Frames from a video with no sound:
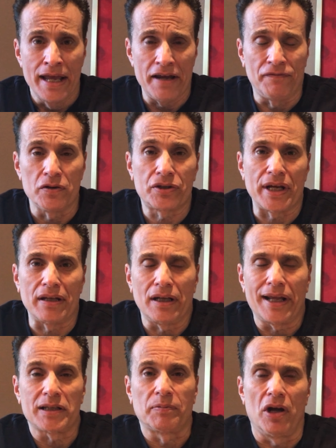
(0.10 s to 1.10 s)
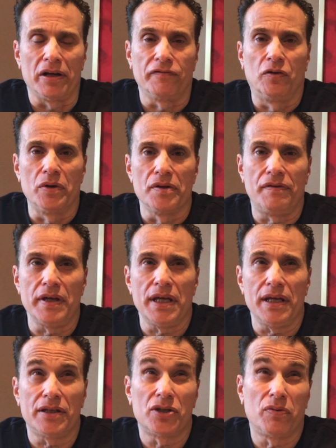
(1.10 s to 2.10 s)
Hey folks, Daily Landsblog for
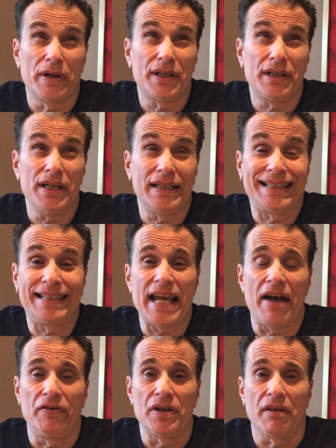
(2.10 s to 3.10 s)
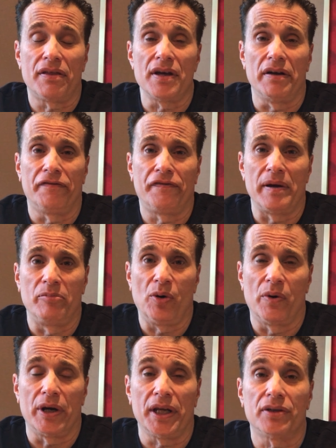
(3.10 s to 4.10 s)
the 27th of
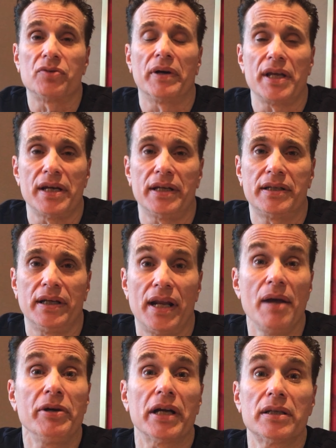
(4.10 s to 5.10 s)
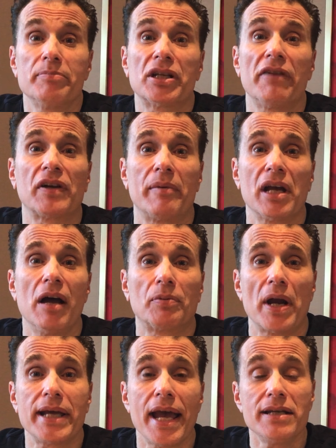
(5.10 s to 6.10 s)
February 2018. Hey, we got some stuff coming up,
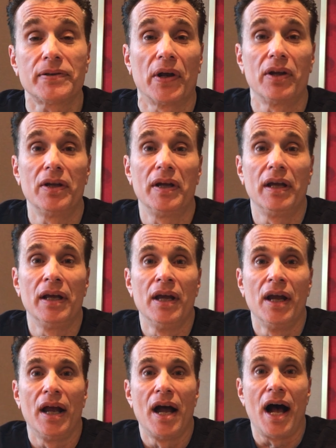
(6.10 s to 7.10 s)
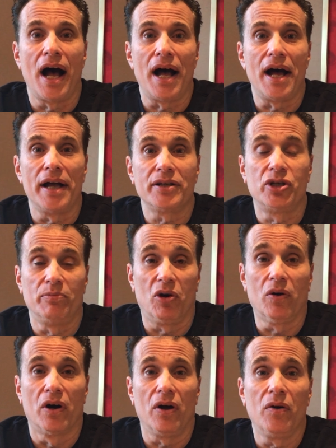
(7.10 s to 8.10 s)
right, Case? Mm-hmm. Uh,
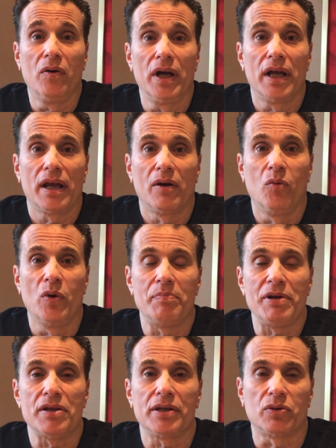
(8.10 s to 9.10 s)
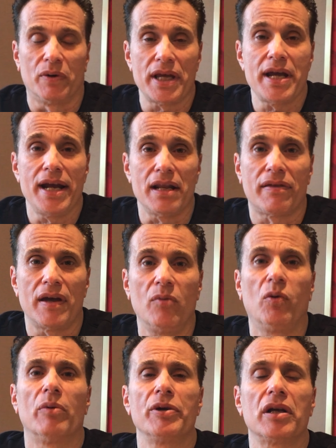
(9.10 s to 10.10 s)
tomorrow would be the 28th.
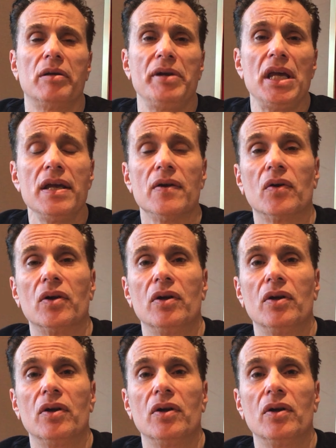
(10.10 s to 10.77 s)
And where are we going to be?